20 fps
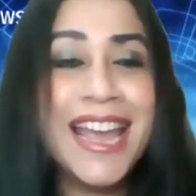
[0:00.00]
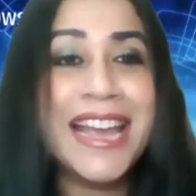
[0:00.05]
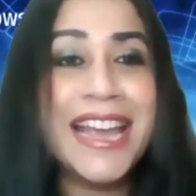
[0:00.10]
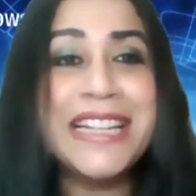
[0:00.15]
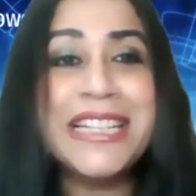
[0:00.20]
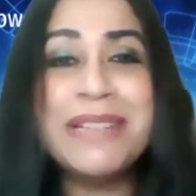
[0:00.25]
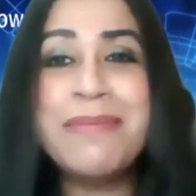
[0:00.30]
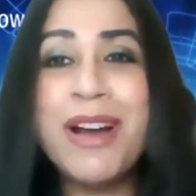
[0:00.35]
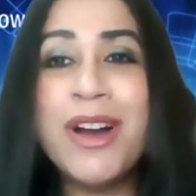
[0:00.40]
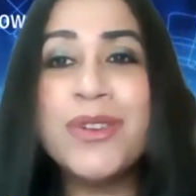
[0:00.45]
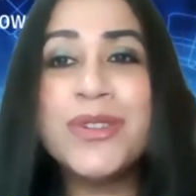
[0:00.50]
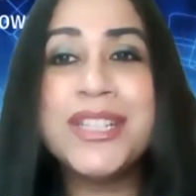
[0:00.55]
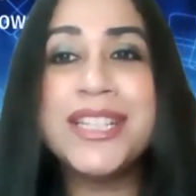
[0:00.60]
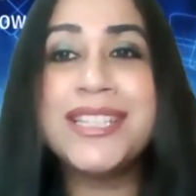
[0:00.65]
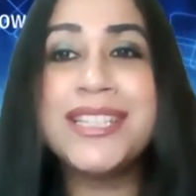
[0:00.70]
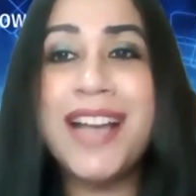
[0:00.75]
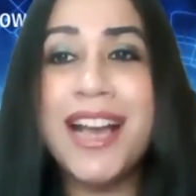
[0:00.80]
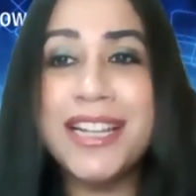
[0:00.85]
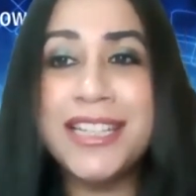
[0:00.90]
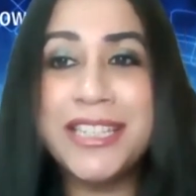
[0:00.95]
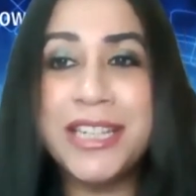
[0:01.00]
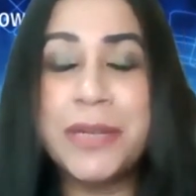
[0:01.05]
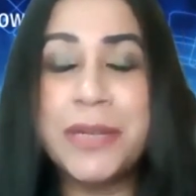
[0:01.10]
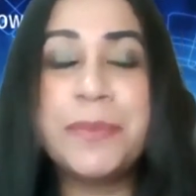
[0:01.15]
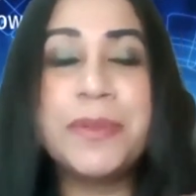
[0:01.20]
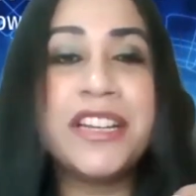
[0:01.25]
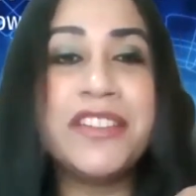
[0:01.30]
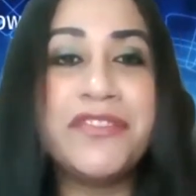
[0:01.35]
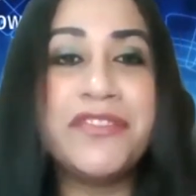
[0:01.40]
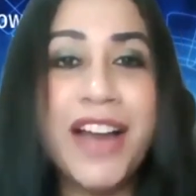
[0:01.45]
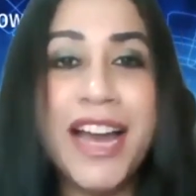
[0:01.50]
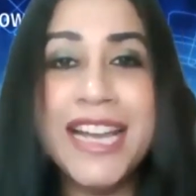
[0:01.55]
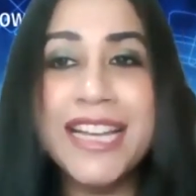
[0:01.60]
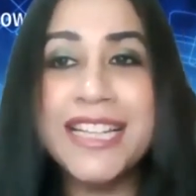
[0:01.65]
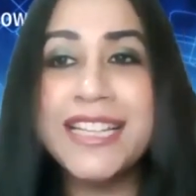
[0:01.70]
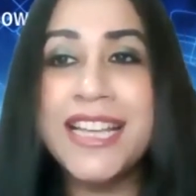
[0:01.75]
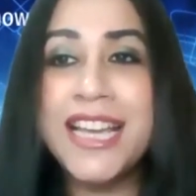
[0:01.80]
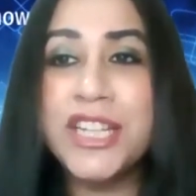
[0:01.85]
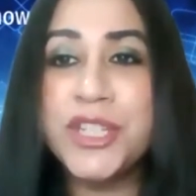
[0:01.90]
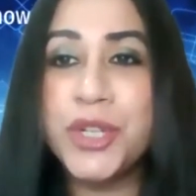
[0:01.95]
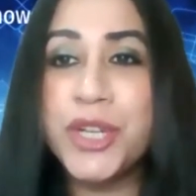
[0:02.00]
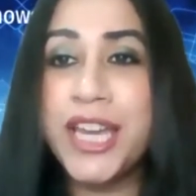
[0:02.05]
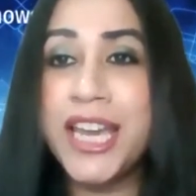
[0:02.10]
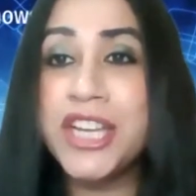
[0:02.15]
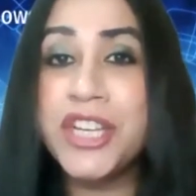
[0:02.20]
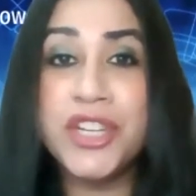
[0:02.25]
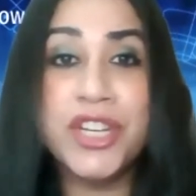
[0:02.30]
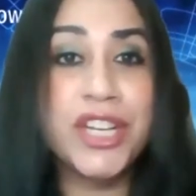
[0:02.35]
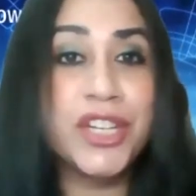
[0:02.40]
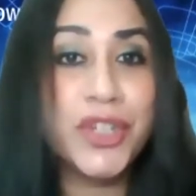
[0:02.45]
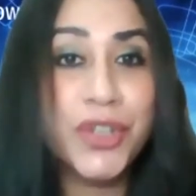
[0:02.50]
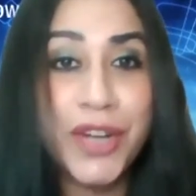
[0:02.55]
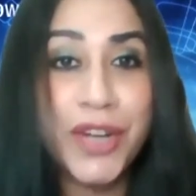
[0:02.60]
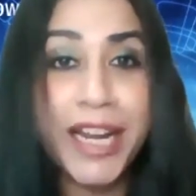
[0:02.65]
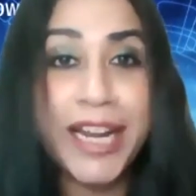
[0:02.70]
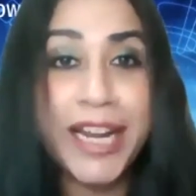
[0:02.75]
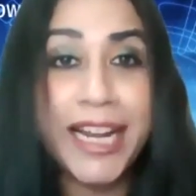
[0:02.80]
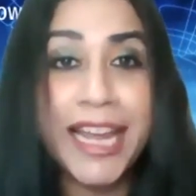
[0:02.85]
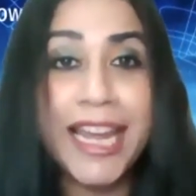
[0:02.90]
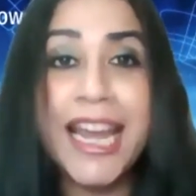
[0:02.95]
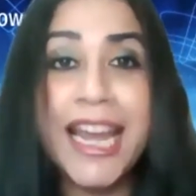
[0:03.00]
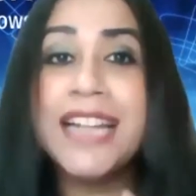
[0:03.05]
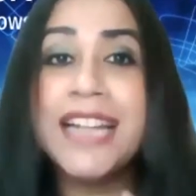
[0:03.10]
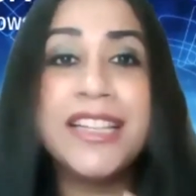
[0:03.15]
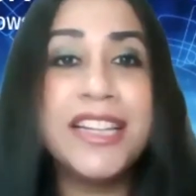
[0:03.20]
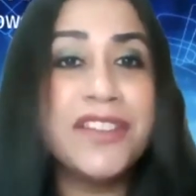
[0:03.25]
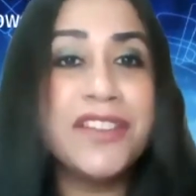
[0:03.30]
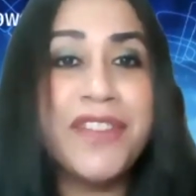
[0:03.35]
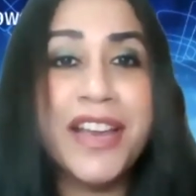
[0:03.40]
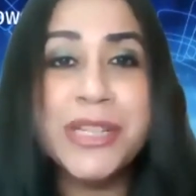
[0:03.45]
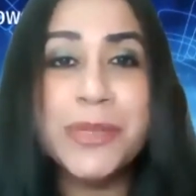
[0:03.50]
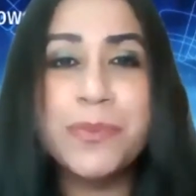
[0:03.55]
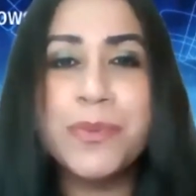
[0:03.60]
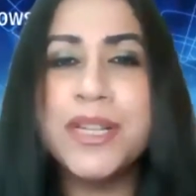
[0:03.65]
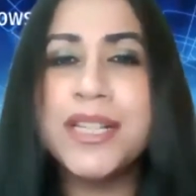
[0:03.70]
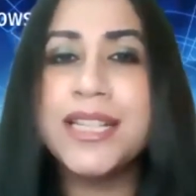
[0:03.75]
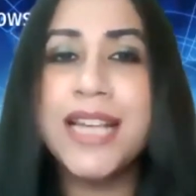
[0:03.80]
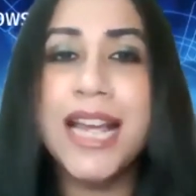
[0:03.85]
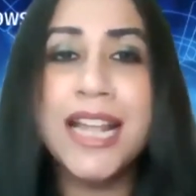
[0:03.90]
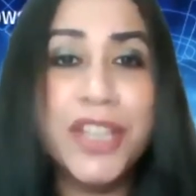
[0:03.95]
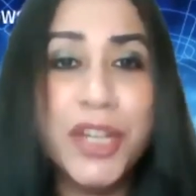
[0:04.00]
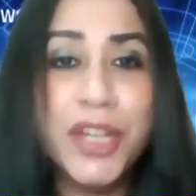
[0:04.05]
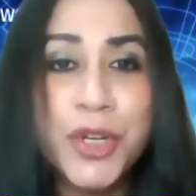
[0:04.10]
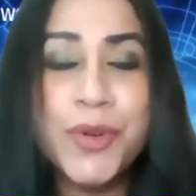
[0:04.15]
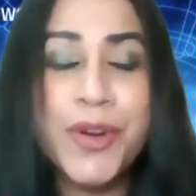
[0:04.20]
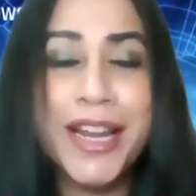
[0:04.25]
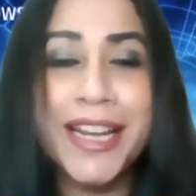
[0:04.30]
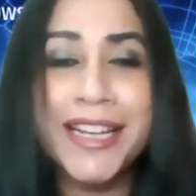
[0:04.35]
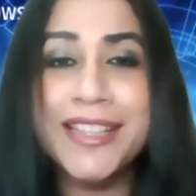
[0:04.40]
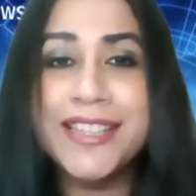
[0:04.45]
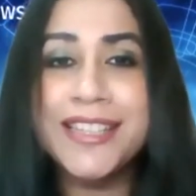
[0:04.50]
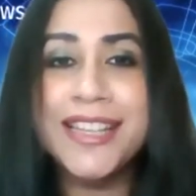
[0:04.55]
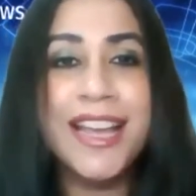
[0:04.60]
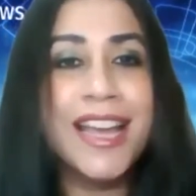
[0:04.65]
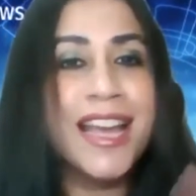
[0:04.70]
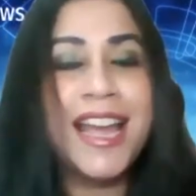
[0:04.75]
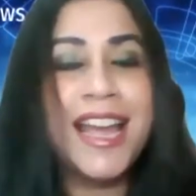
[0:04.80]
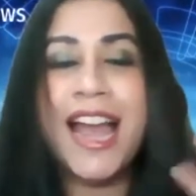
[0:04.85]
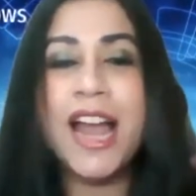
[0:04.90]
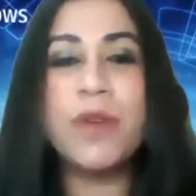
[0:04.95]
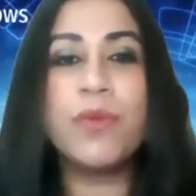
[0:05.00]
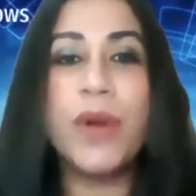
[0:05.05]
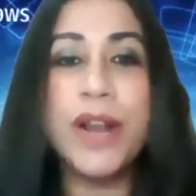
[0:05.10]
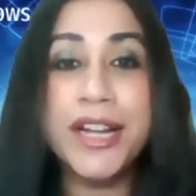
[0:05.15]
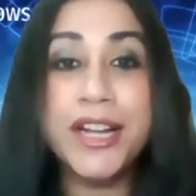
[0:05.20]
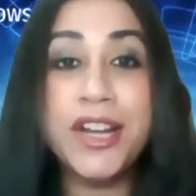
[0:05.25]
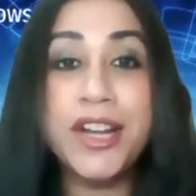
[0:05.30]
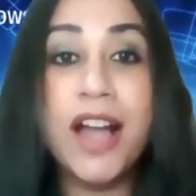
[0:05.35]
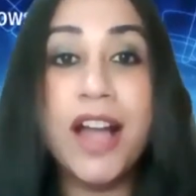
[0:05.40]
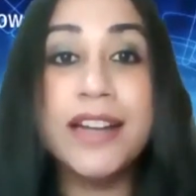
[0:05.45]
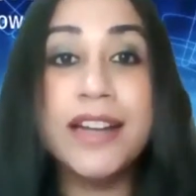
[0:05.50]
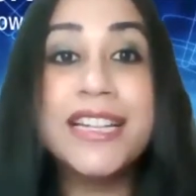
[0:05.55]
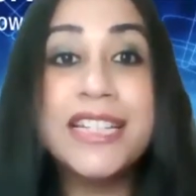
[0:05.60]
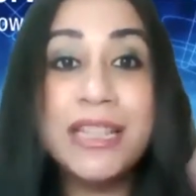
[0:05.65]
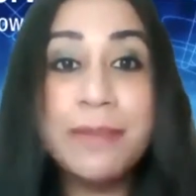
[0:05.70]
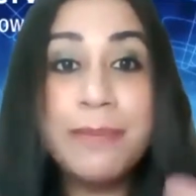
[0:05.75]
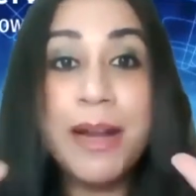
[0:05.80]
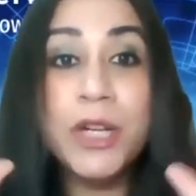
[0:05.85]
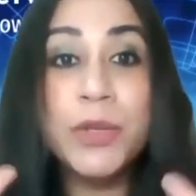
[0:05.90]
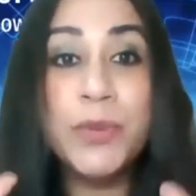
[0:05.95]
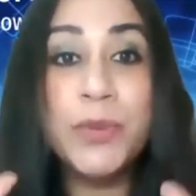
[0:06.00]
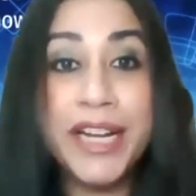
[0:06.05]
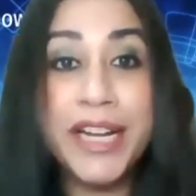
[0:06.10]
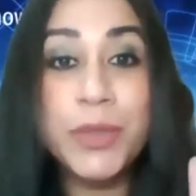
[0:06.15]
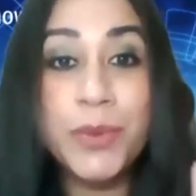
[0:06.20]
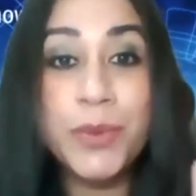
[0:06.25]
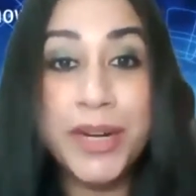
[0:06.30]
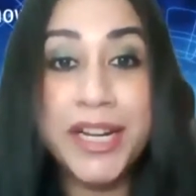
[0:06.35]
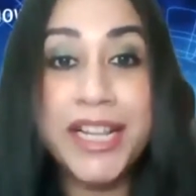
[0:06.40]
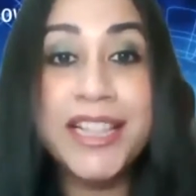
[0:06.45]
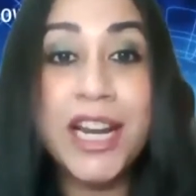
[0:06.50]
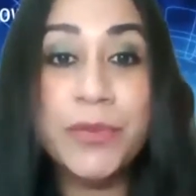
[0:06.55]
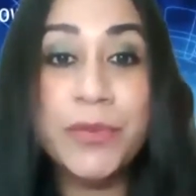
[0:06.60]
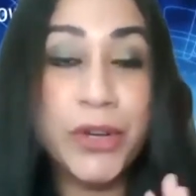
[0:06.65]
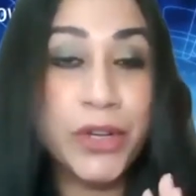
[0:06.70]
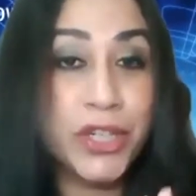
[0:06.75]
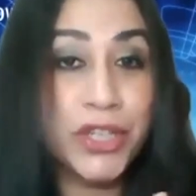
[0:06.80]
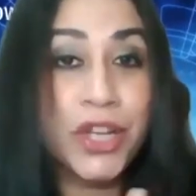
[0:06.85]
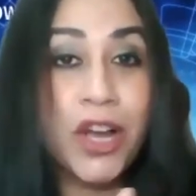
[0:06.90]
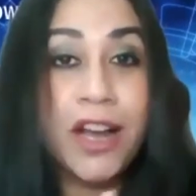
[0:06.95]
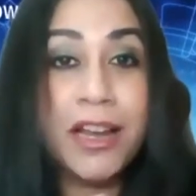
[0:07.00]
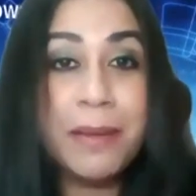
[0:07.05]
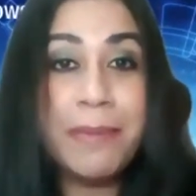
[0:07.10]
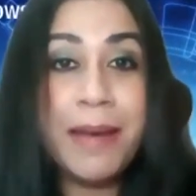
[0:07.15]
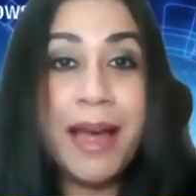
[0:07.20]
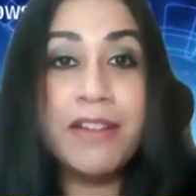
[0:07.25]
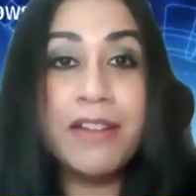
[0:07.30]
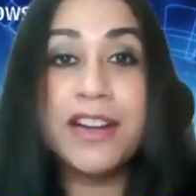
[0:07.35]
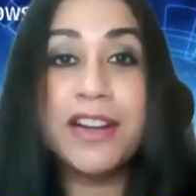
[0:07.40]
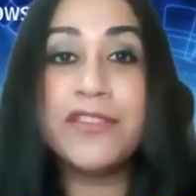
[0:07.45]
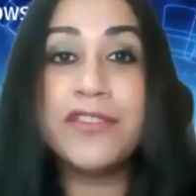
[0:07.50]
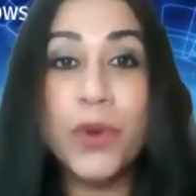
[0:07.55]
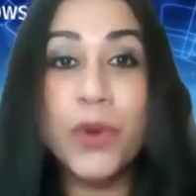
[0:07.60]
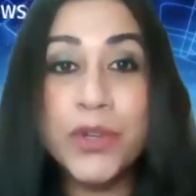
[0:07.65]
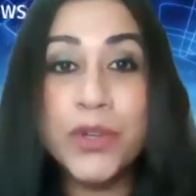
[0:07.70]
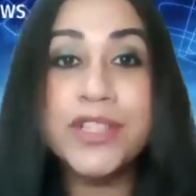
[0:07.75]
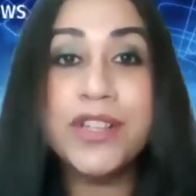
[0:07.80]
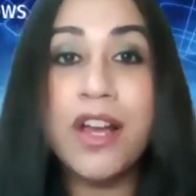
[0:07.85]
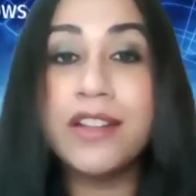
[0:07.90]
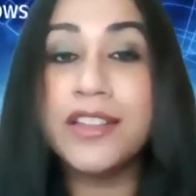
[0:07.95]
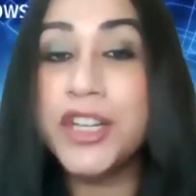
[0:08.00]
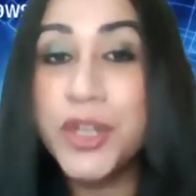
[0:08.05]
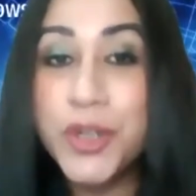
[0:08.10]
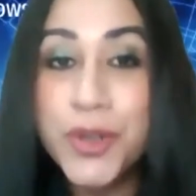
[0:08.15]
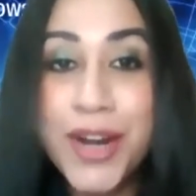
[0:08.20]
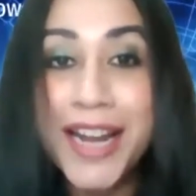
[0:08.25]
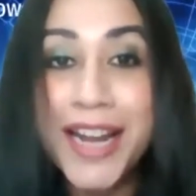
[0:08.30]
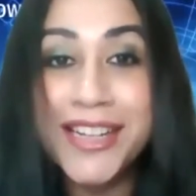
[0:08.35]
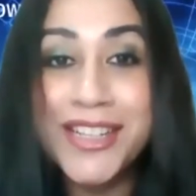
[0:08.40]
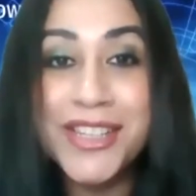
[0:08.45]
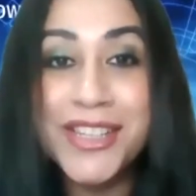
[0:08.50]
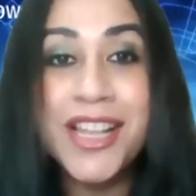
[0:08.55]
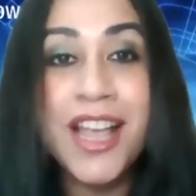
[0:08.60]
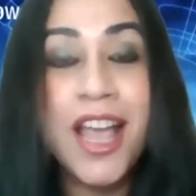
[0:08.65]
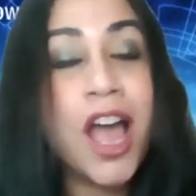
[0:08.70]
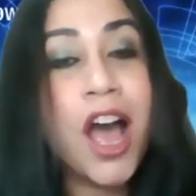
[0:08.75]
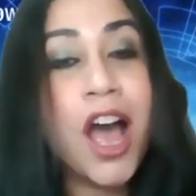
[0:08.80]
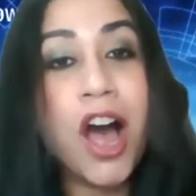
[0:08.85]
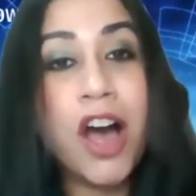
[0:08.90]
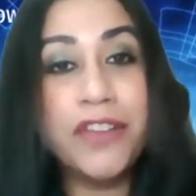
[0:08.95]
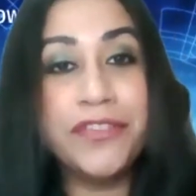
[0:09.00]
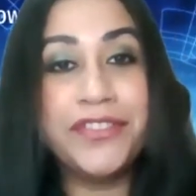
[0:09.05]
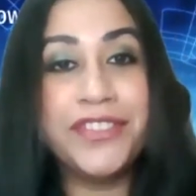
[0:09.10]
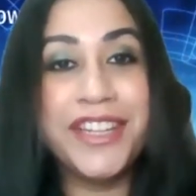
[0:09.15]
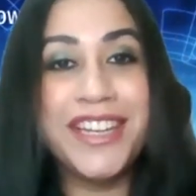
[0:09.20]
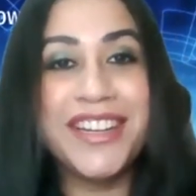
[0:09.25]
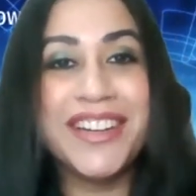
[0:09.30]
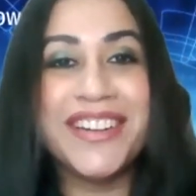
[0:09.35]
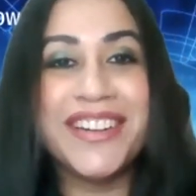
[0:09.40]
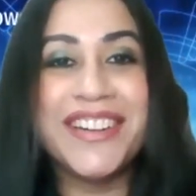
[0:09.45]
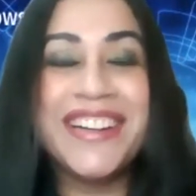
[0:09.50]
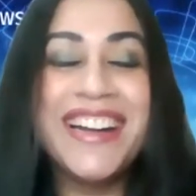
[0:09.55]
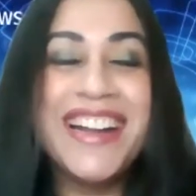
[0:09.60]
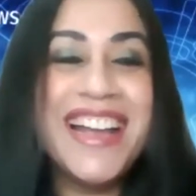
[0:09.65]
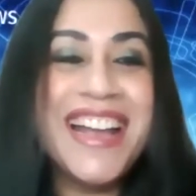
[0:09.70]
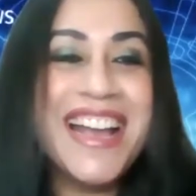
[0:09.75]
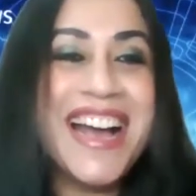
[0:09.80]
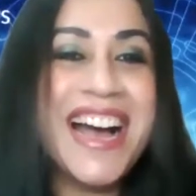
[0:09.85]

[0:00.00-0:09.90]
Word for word: It's about startup advice, education, and training, and the investments, and the trends, and whatnot. It's about 2020 that we're going to talk about and focus on the trends of the year.